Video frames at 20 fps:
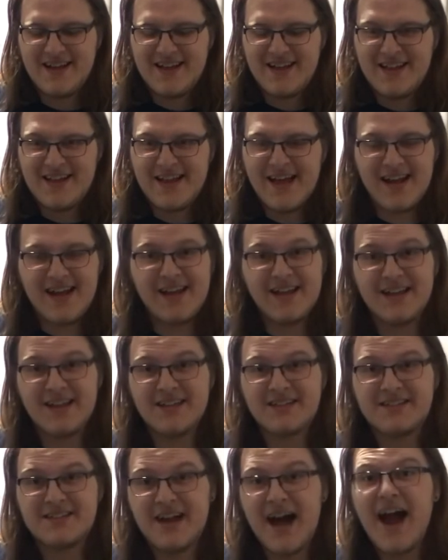That
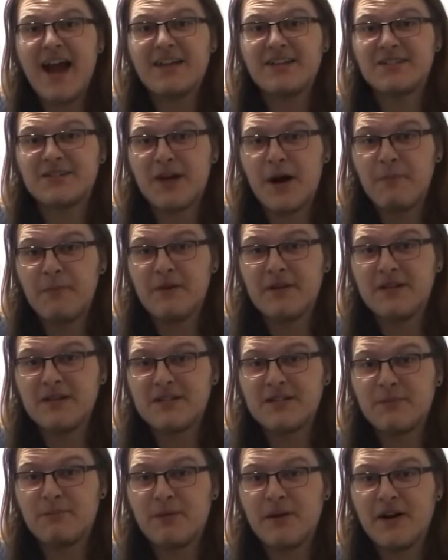endless night just up and
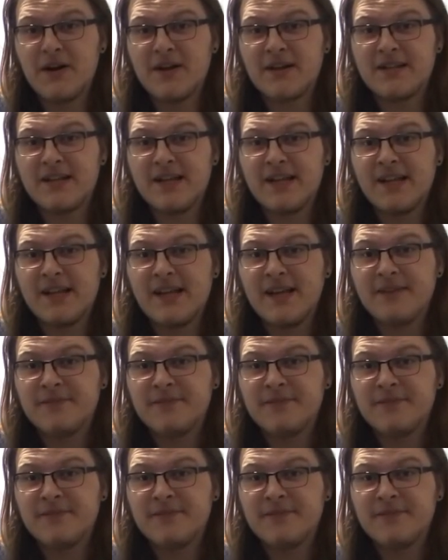disappeared, didn't it?